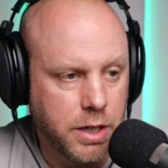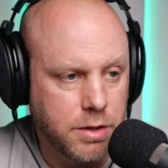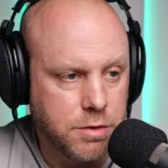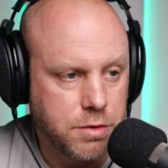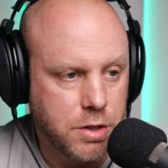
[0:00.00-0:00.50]

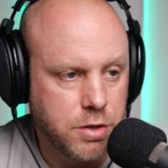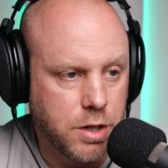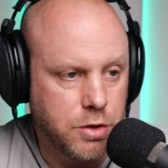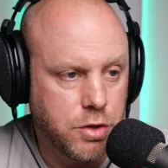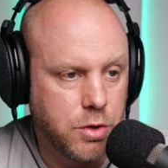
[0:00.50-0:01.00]
construction
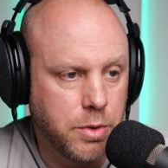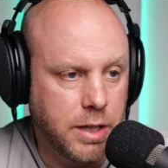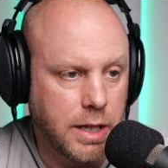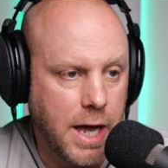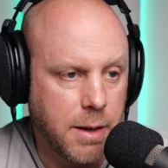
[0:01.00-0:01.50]
and 2 in
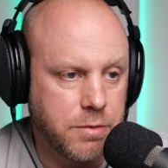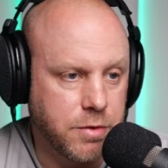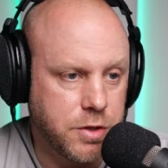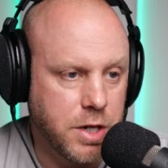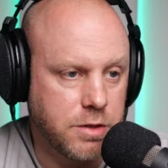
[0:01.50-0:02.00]
labs for
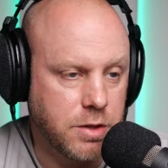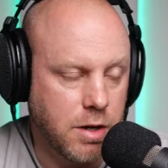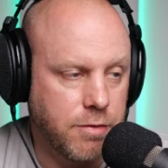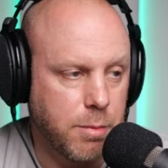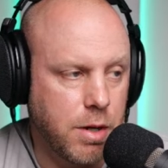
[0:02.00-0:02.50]
chasing off
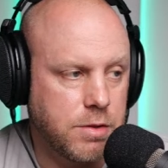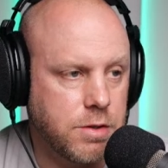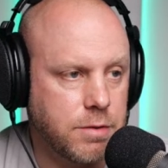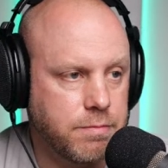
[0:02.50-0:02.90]
the monster.